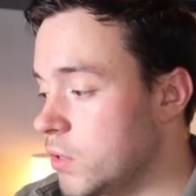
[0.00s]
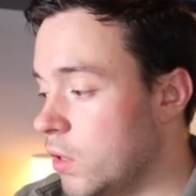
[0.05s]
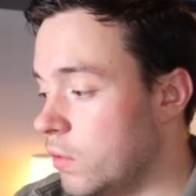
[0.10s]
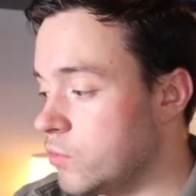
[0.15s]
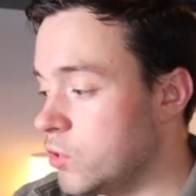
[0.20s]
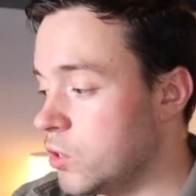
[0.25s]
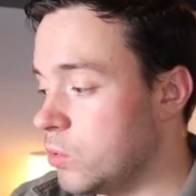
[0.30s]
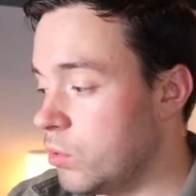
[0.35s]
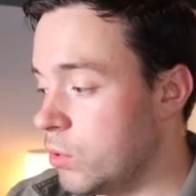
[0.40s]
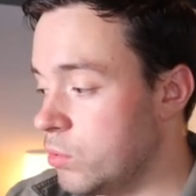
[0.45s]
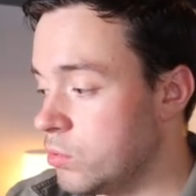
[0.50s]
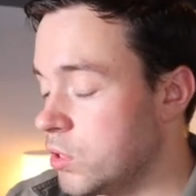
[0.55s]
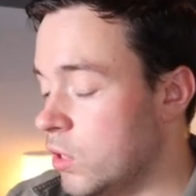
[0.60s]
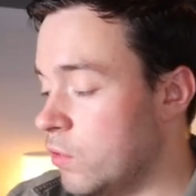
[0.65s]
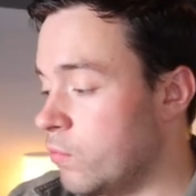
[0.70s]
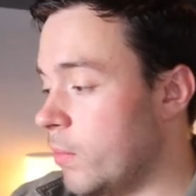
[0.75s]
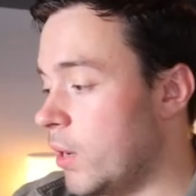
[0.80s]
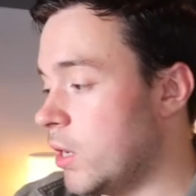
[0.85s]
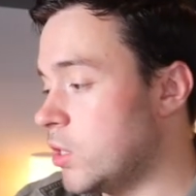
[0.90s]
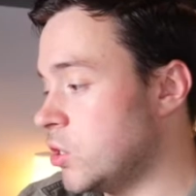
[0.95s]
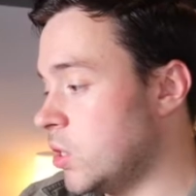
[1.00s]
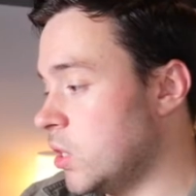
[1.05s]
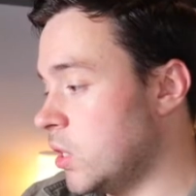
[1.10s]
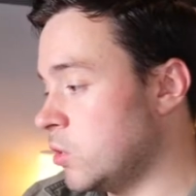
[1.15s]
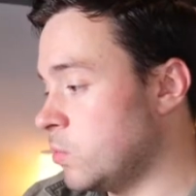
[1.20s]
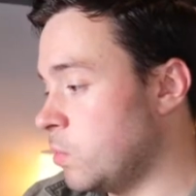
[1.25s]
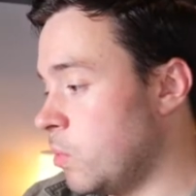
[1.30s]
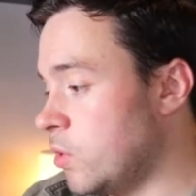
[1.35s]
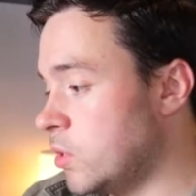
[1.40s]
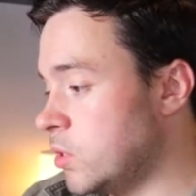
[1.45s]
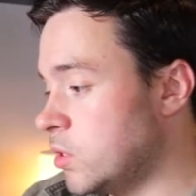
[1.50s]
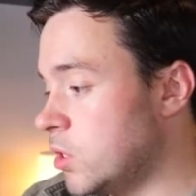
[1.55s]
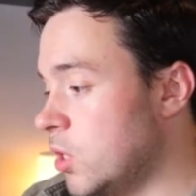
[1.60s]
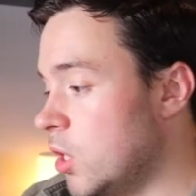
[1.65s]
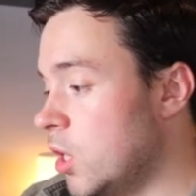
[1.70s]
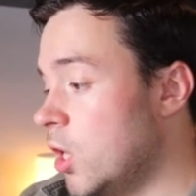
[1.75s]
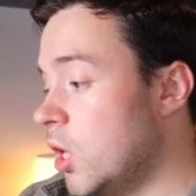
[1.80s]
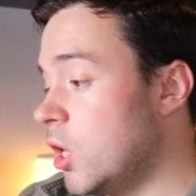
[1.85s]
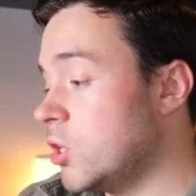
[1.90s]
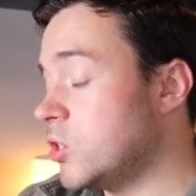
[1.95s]
Obviously, we were self-managing at this point,
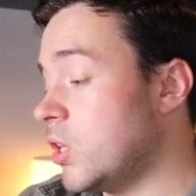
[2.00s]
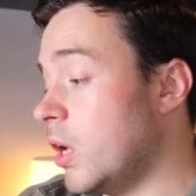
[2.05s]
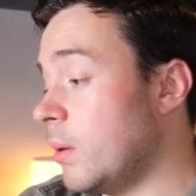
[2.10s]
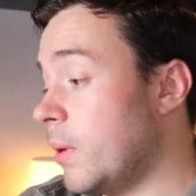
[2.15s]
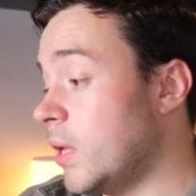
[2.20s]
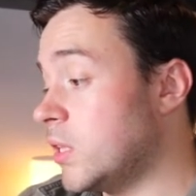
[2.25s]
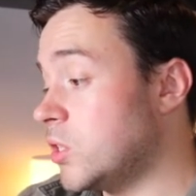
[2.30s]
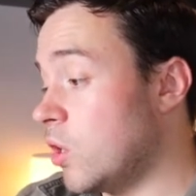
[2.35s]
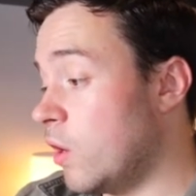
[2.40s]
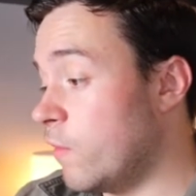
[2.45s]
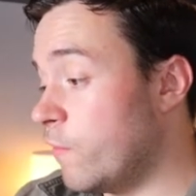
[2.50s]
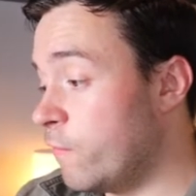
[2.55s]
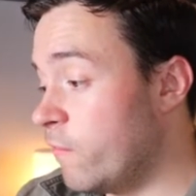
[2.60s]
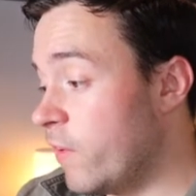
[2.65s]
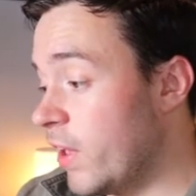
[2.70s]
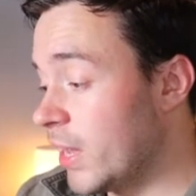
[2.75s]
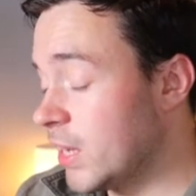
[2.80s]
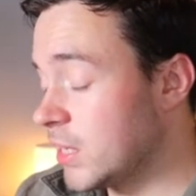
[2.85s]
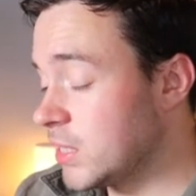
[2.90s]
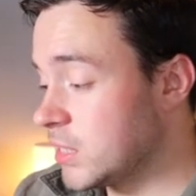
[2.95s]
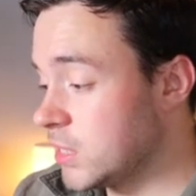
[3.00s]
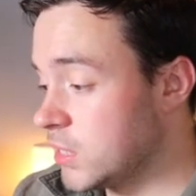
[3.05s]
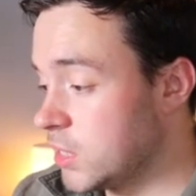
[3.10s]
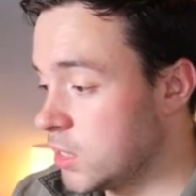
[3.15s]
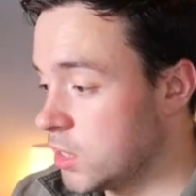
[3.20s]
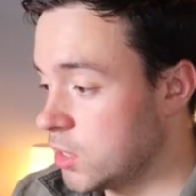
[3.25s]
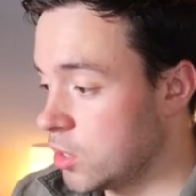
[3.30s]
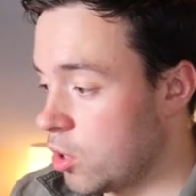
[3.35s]
so that meant our fixed